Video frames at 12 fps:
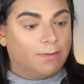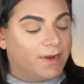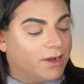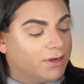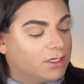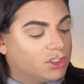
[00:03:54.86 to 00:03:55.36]
I'm
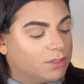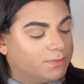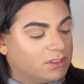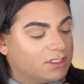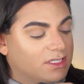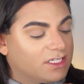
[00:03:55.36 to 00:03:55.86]
now gonna jump
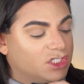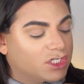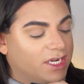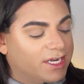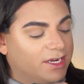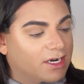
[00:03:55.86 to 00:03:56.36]
into this
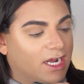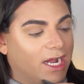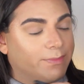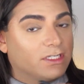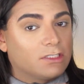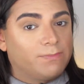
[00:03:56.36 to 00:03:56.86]
shade here,
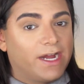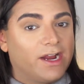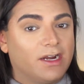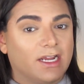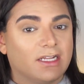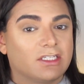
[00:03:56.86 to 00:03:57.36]
I'm
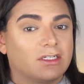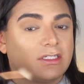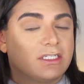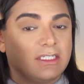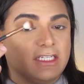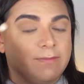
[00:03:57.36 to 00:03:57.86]
Inspired, and start
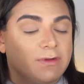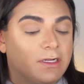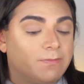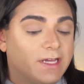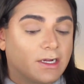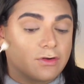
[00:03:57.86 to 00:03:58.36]
to deepen
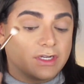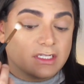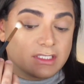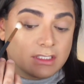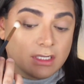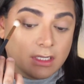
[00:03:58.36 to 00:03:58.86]
up that
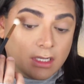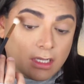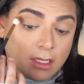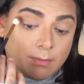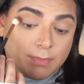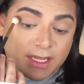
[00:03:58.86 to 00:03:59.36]
crease.
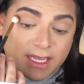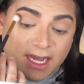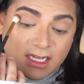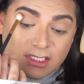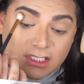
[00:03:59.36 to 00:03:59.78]
But yeah,